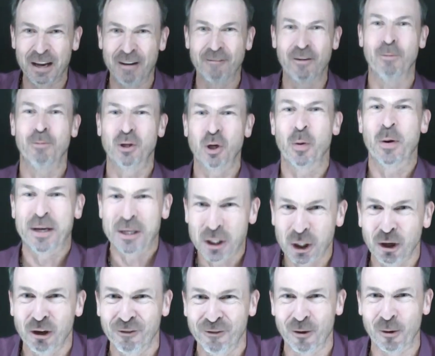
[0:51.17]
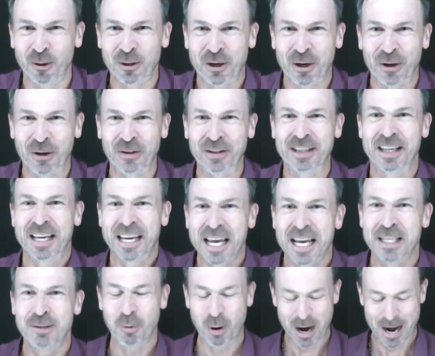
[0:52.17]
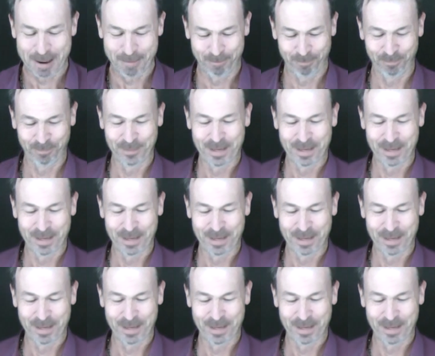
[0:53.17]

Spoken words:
from doing two full turns. Here's why.